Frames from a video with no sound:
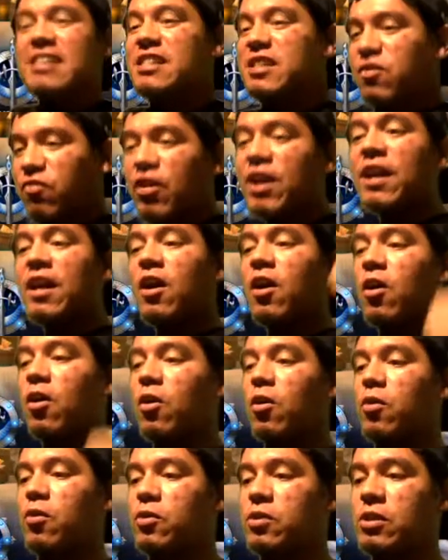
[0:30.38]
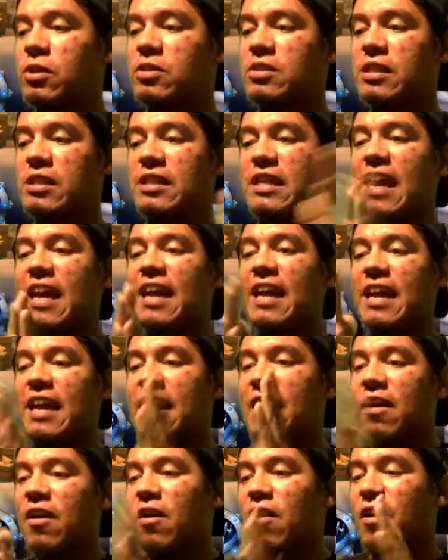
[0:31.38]
video. So
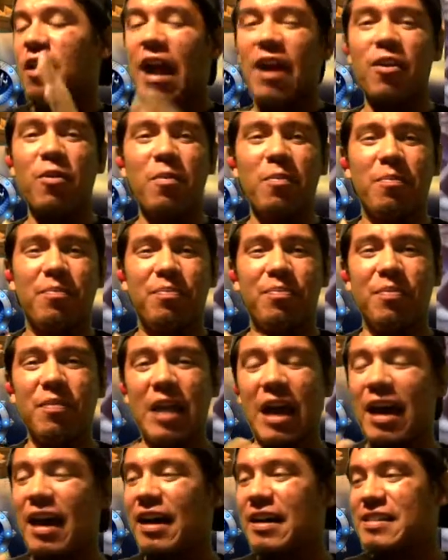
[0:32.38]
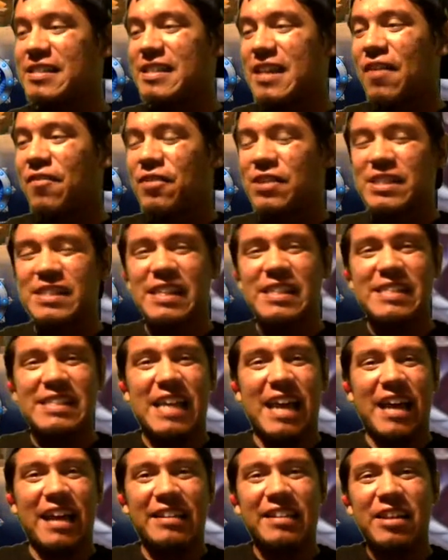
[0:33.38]
today, I know, ever since
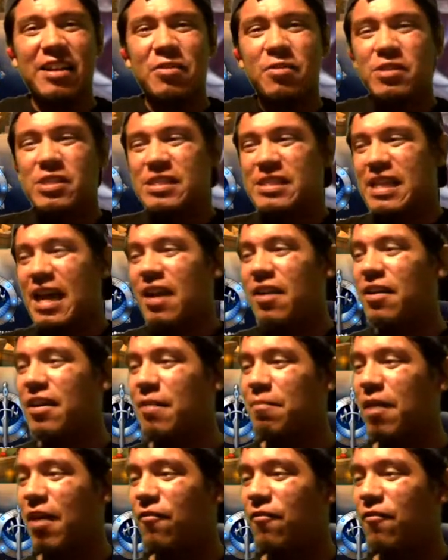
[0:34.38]
I think it was Saturday, my